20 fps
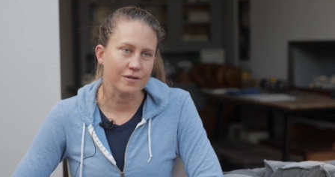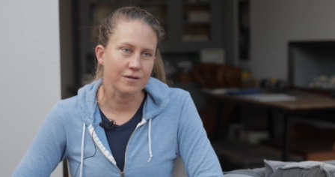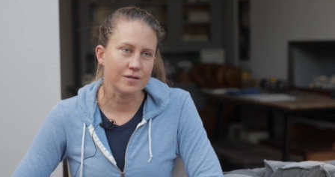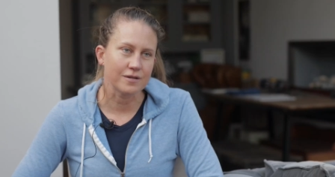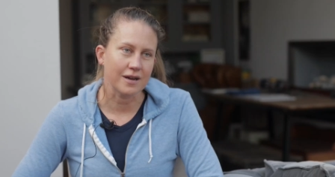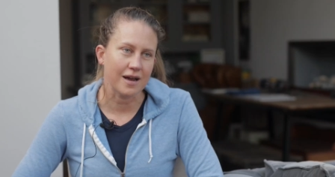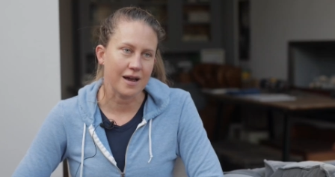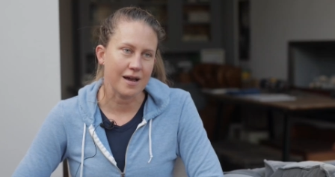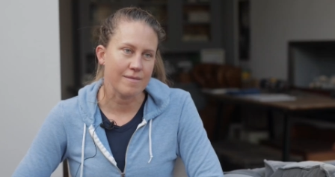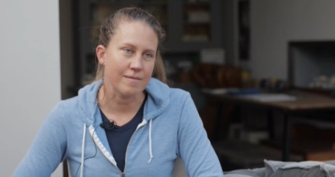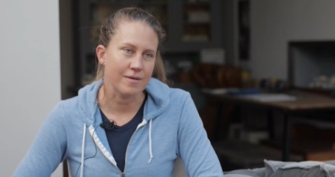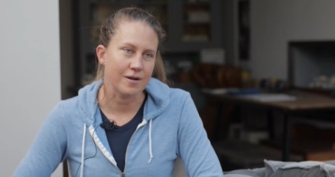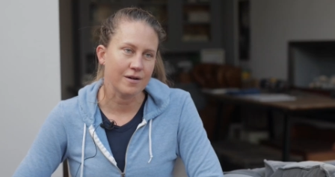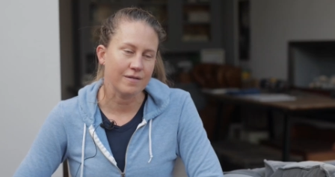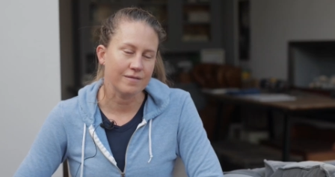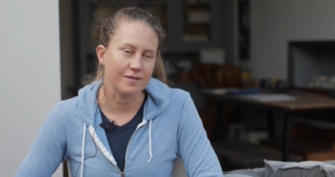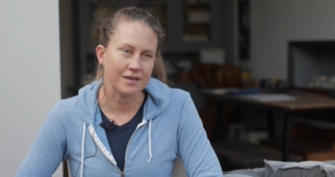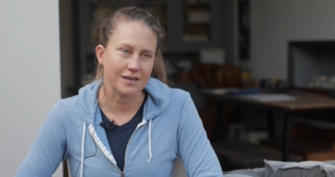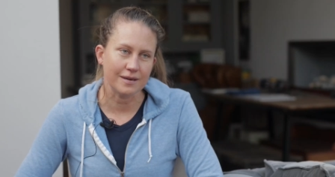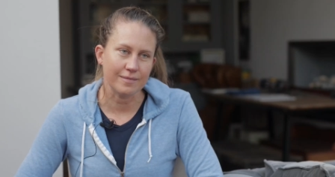full-time, and
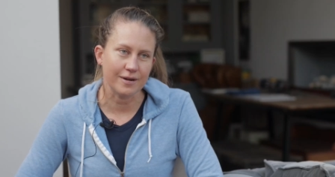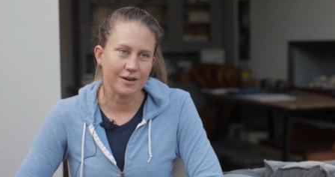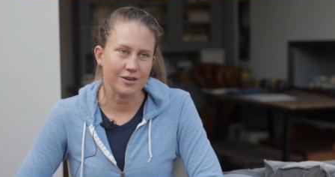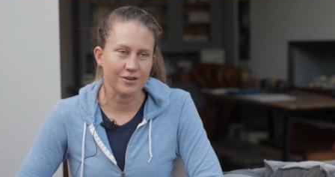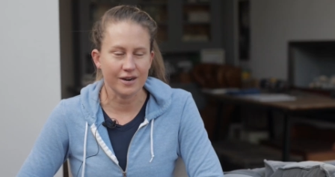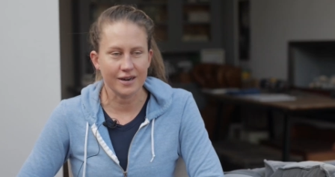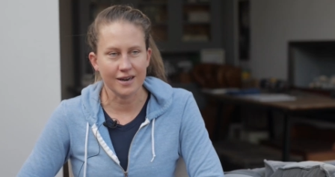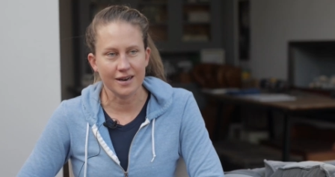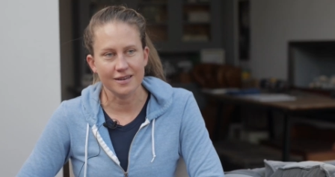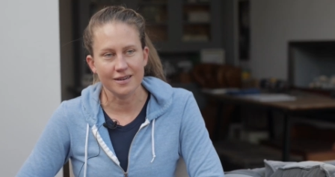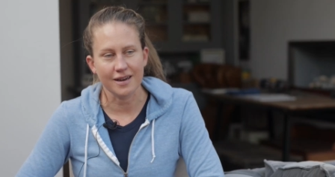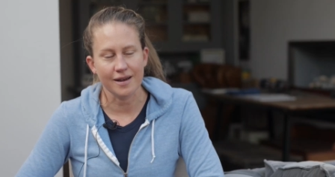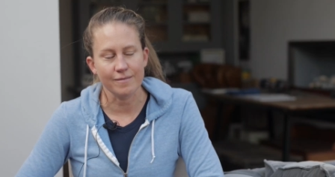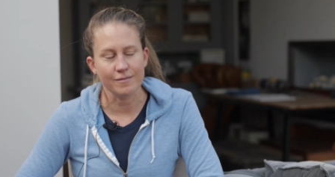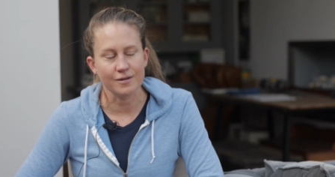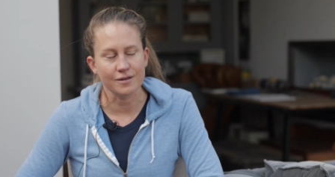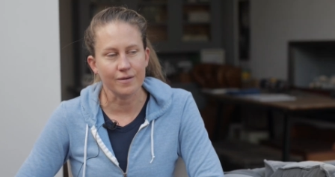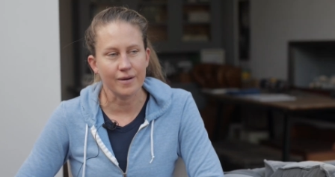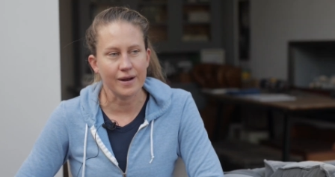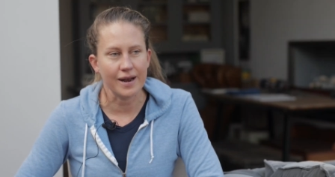obviously my training time
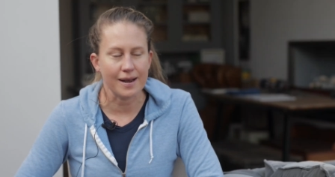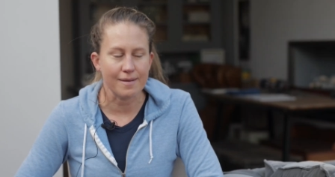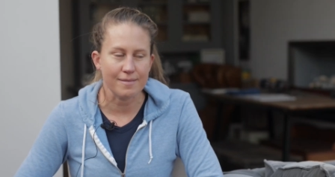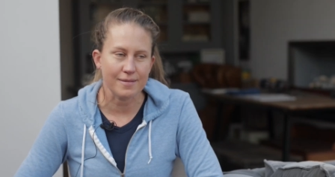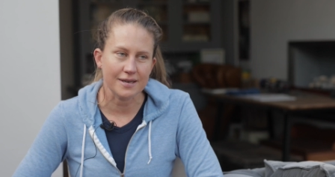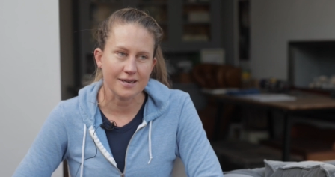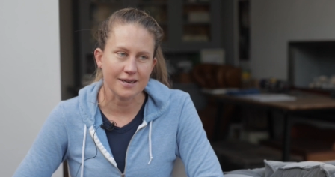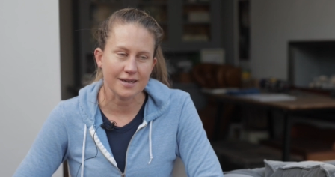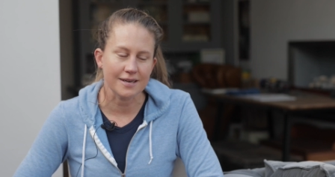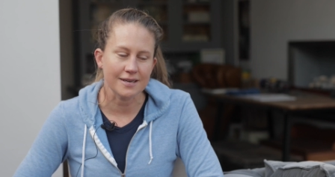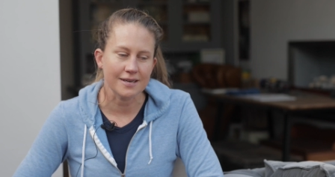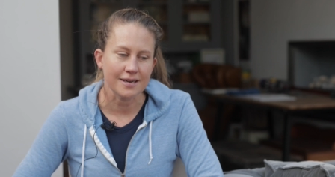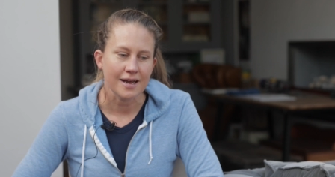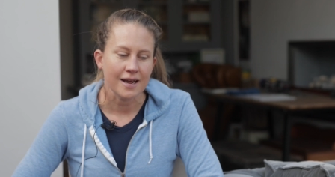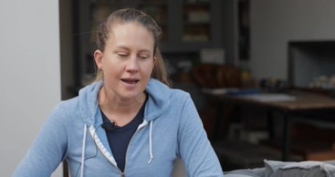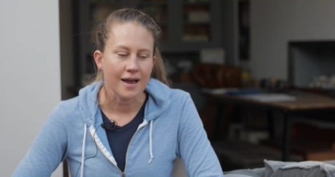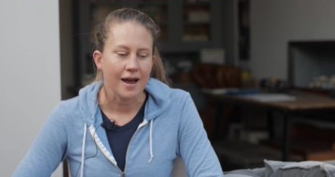was quite limited.